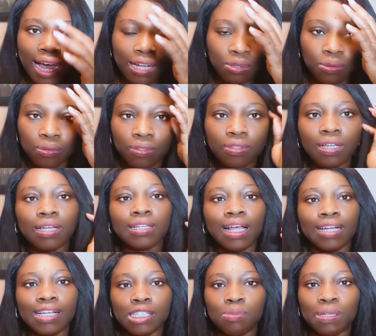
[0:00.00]
I don't think
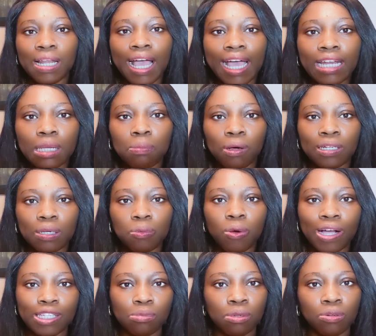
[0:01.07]
that there's been anybody
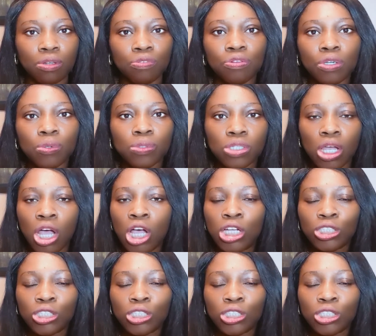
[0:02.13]
who has been refused